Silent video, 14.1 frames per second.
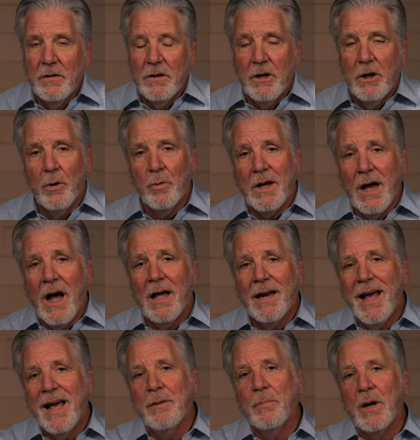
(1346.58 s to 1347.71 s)
You know, God
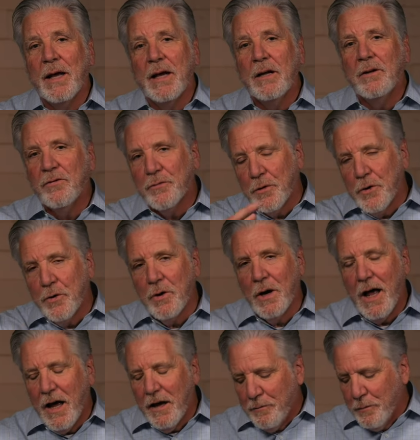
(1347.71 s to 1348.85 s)
had plans for your
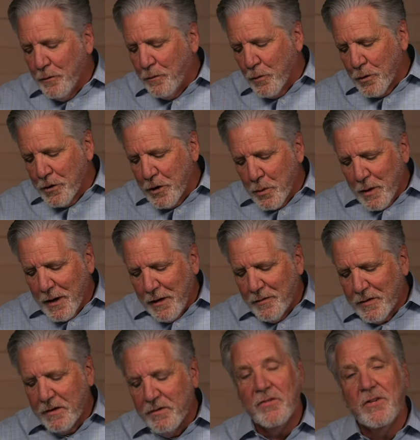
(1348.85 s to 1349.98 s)
life before you were
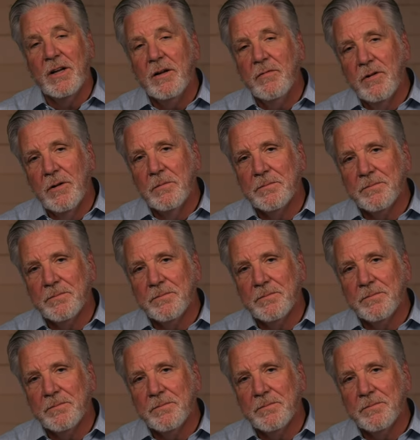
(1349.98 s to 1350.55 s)
even conceived.